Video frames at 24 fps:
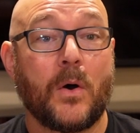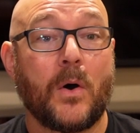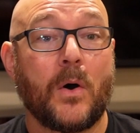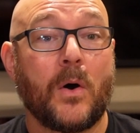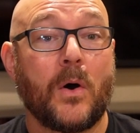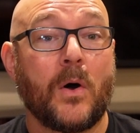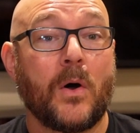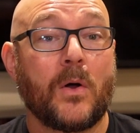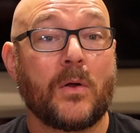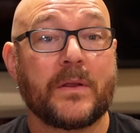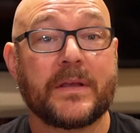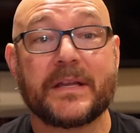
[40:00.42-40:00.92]

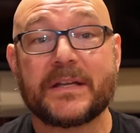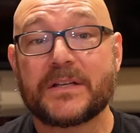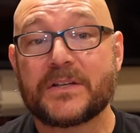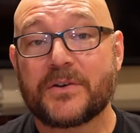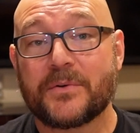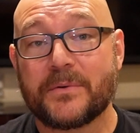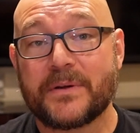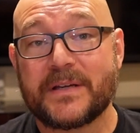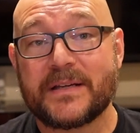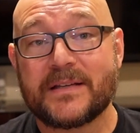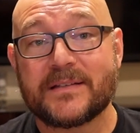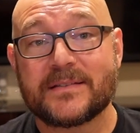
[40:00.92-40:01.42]
all
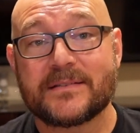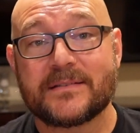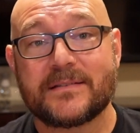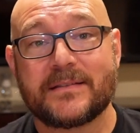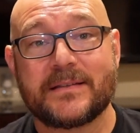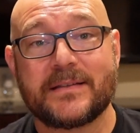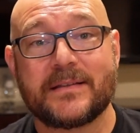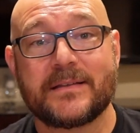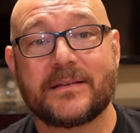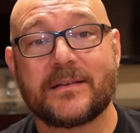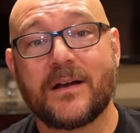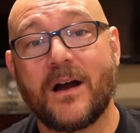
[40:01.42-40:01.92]
increase
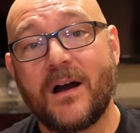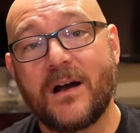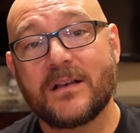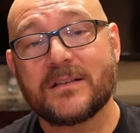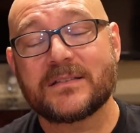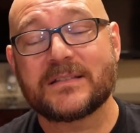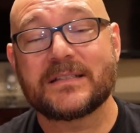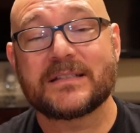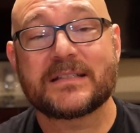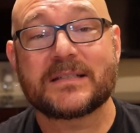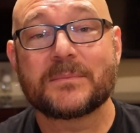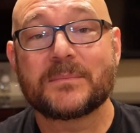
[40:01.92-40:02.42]
the
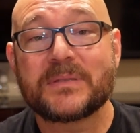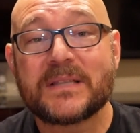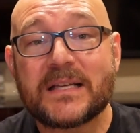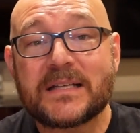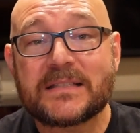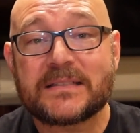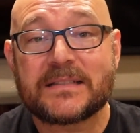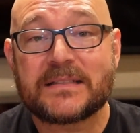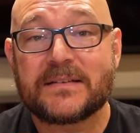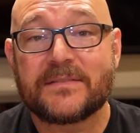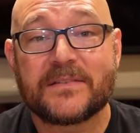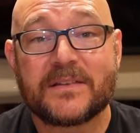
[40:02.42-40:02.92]
cost and
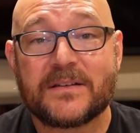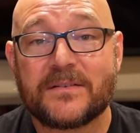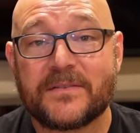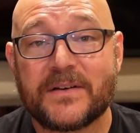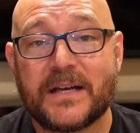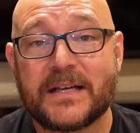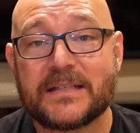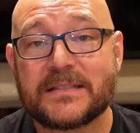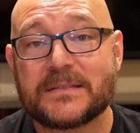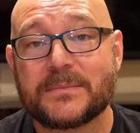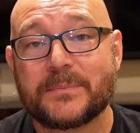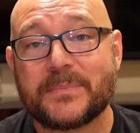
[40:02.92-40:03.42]
complexity of the
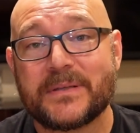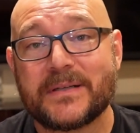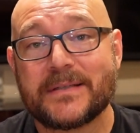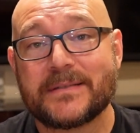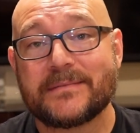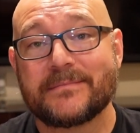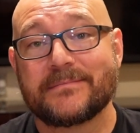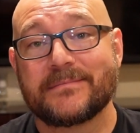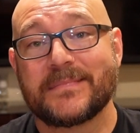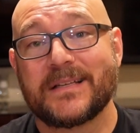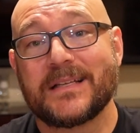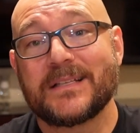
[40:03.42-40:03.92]
device,
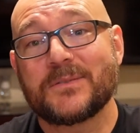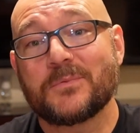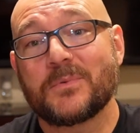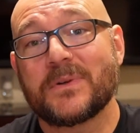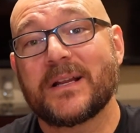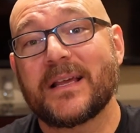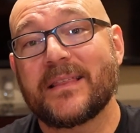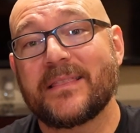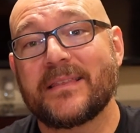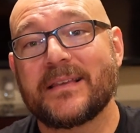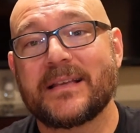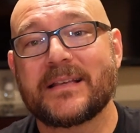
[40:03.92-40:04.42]
but it's what
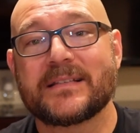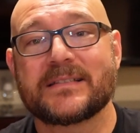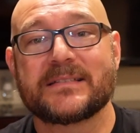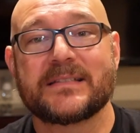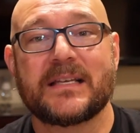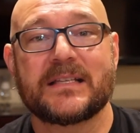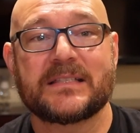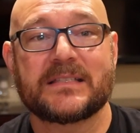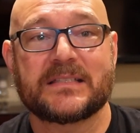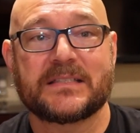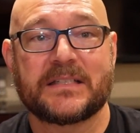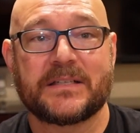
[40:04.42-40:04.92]
I think is
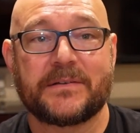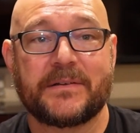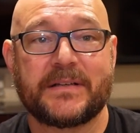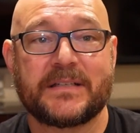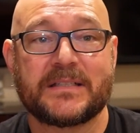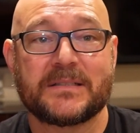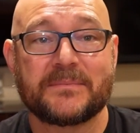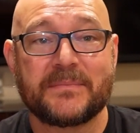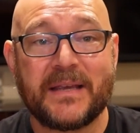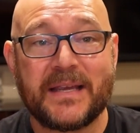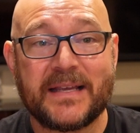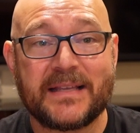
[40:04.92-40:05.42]
necessary
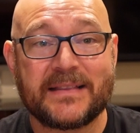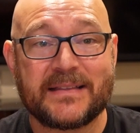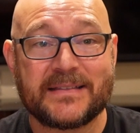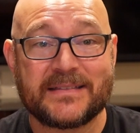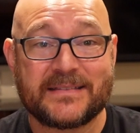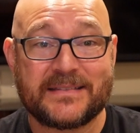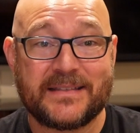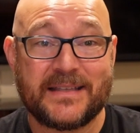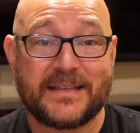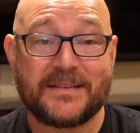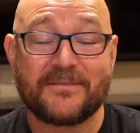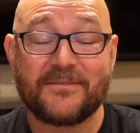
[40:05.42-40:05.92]
to make this
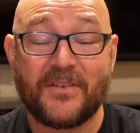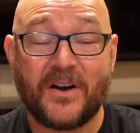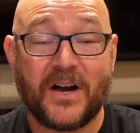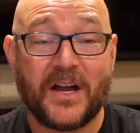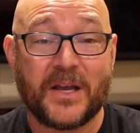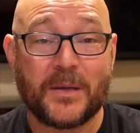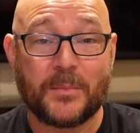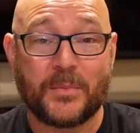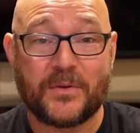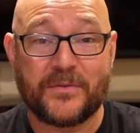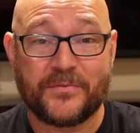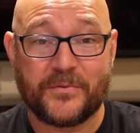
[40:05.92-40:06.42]
thing
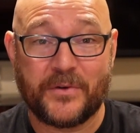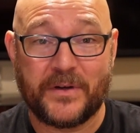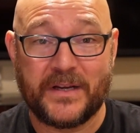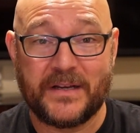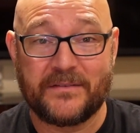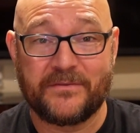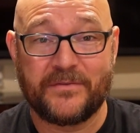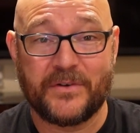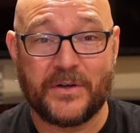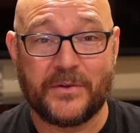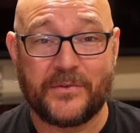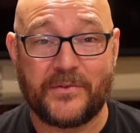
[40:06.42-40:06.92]
viable for
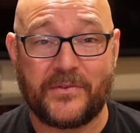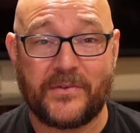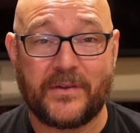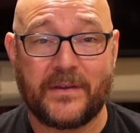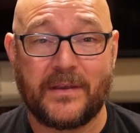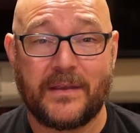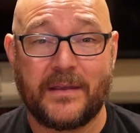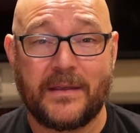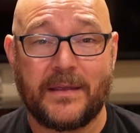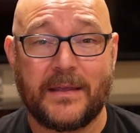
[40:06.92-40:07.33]
headphones.